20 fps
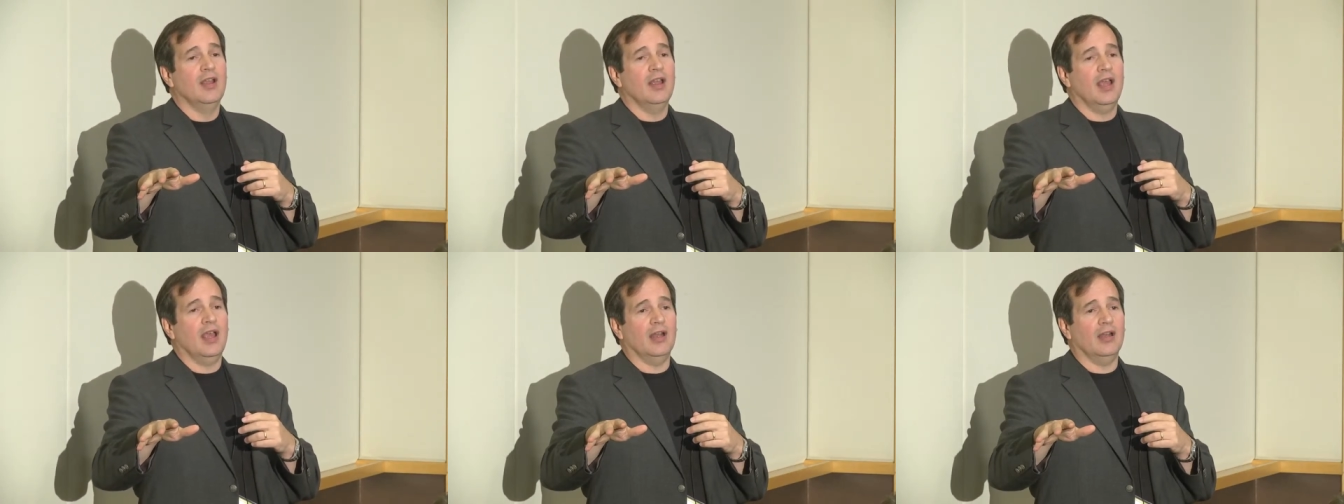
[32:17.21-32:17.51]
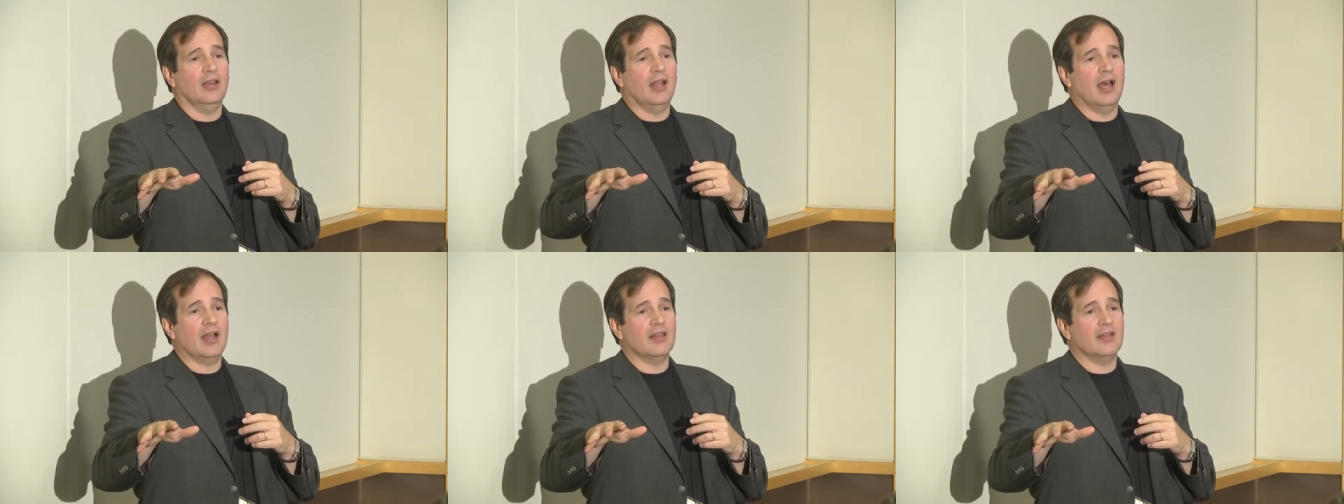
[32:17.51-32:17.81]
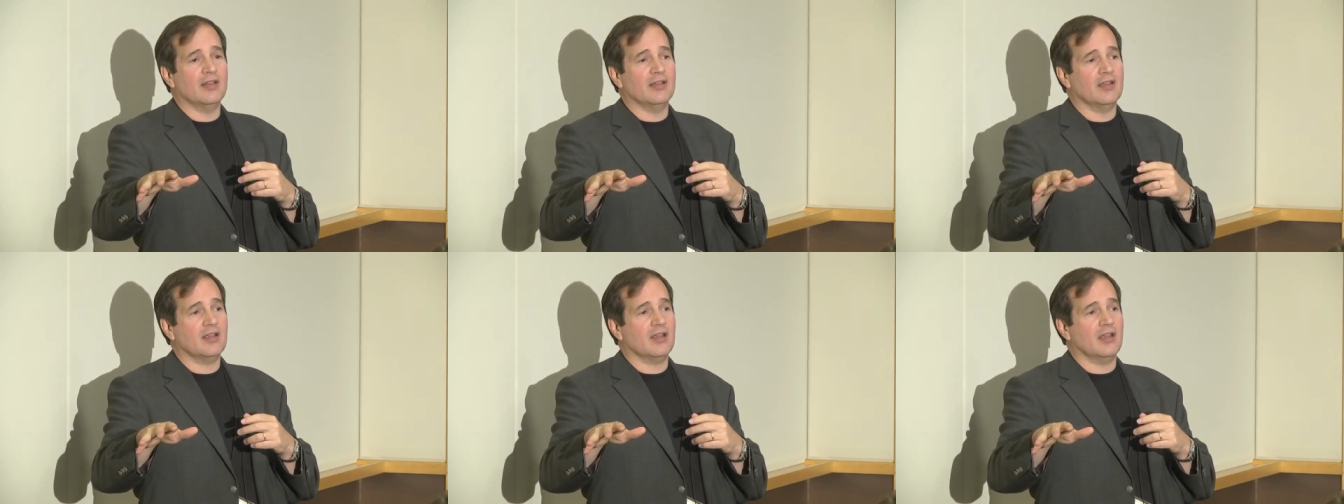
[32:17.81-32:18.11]
And a lot of
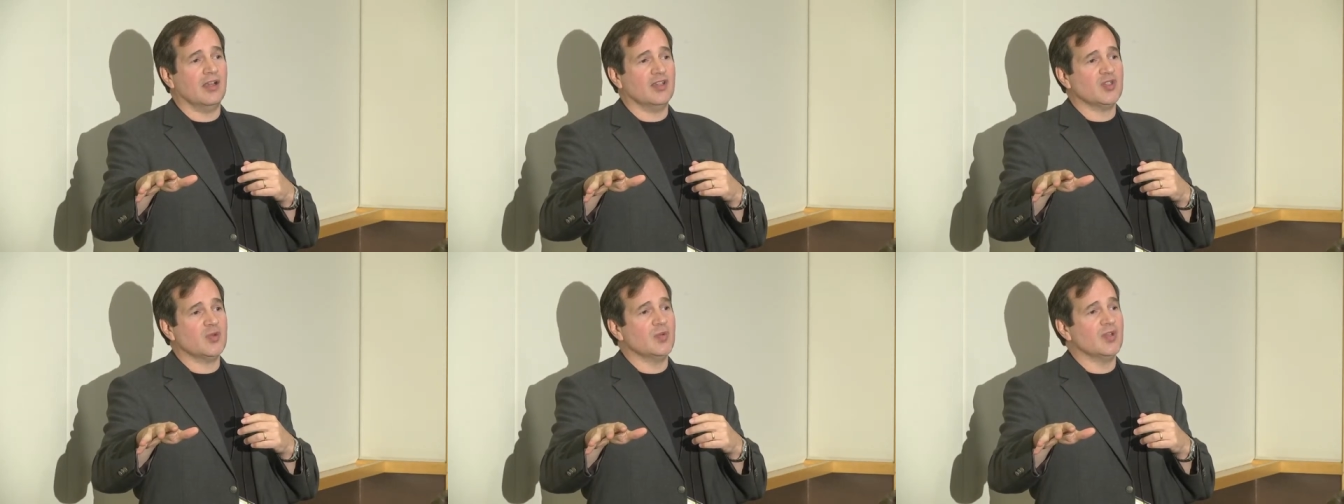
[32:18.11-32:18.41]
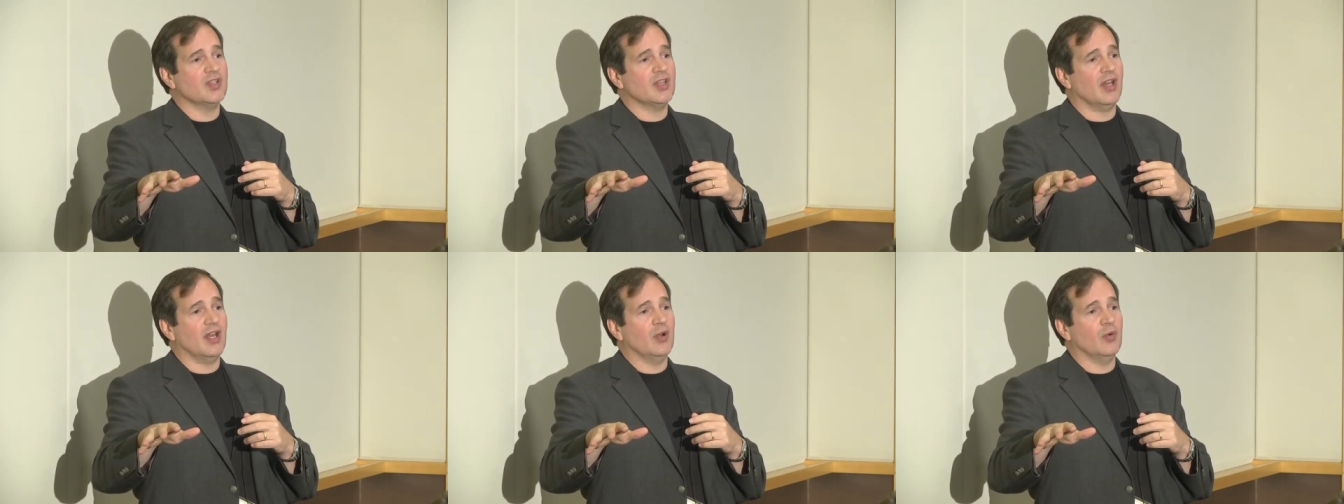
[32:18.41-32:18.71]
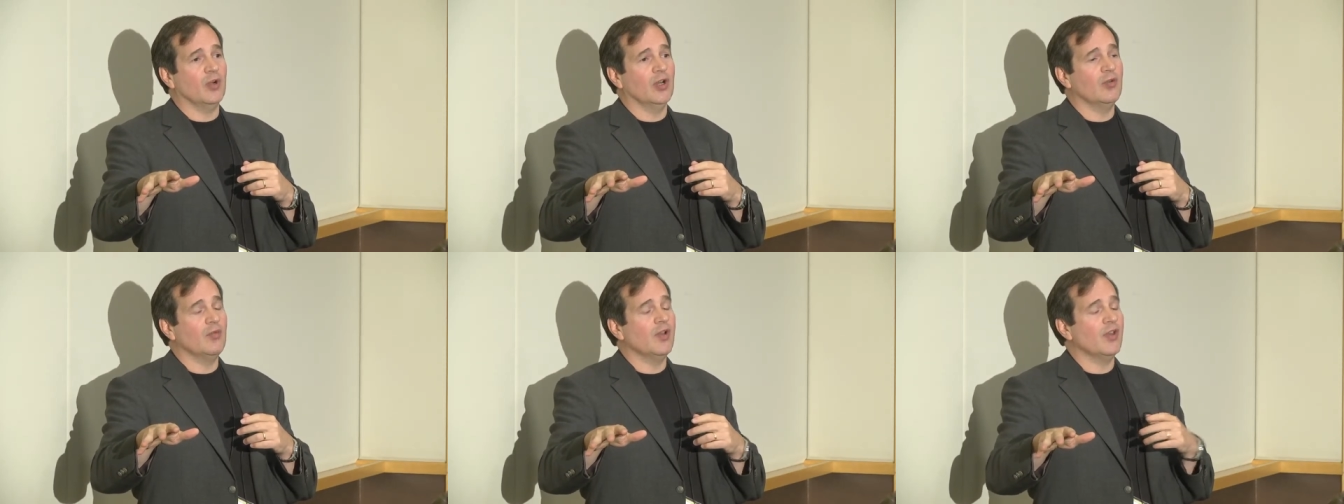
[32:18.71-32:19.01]
the customers that I
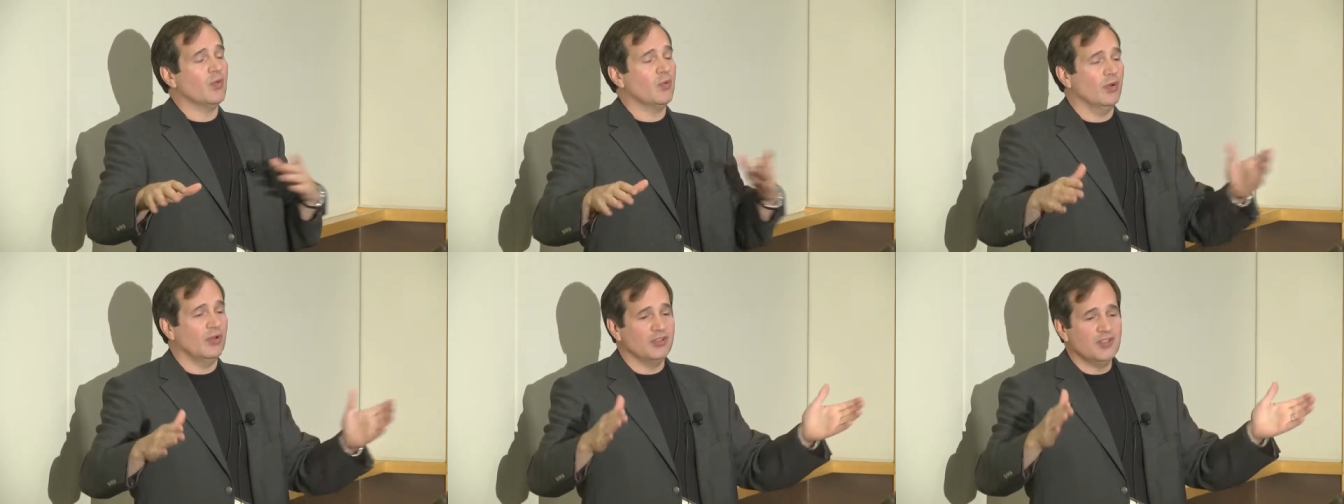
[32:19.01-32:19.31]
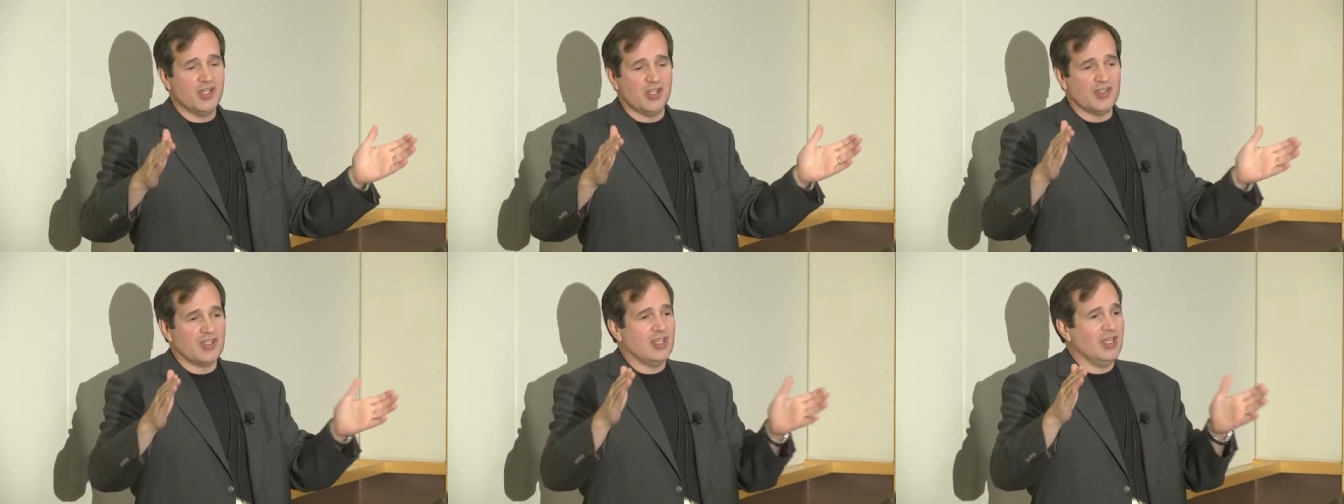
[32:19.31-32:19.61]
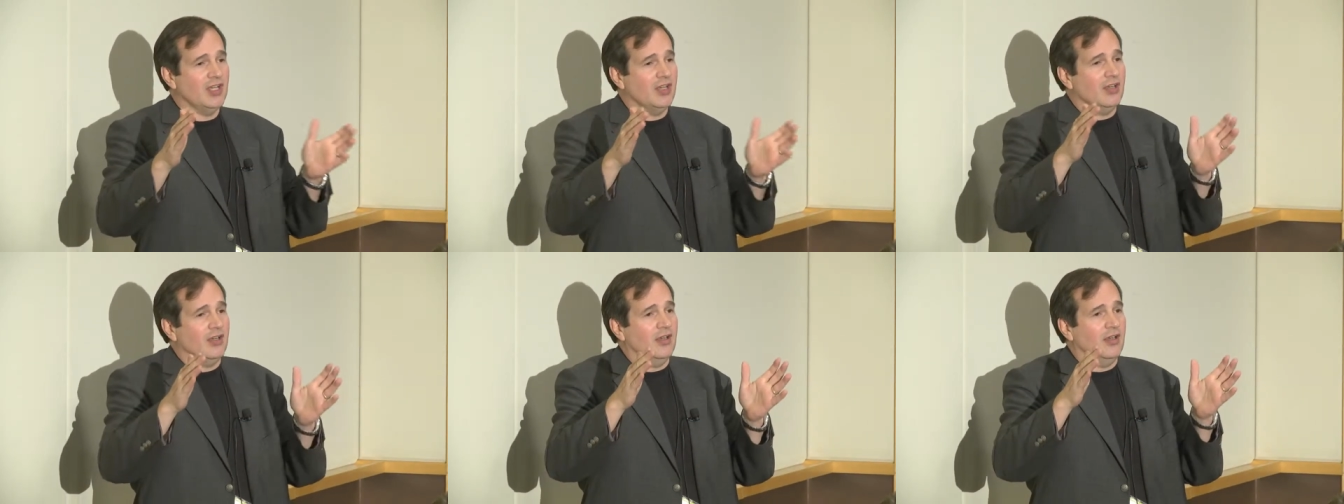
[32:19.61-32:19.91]
work with will just
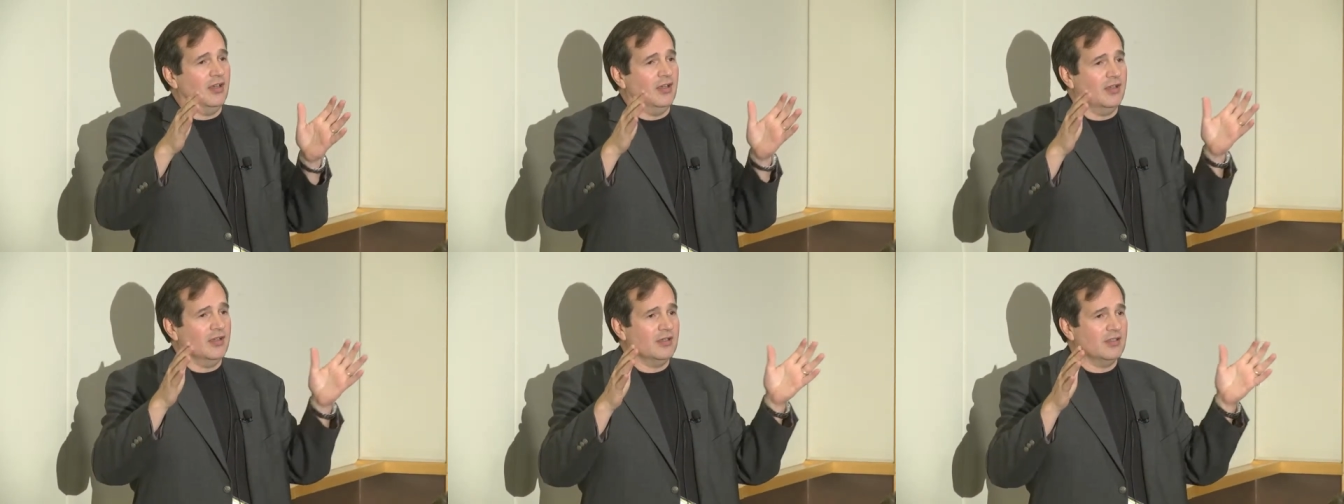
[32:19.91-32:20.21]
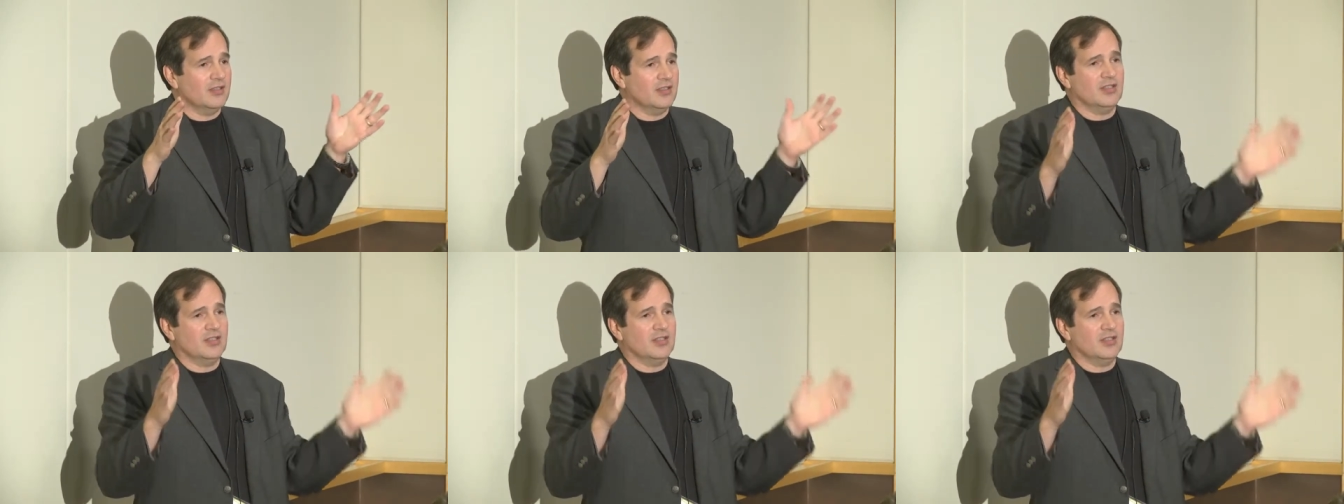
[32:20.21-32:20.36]
get a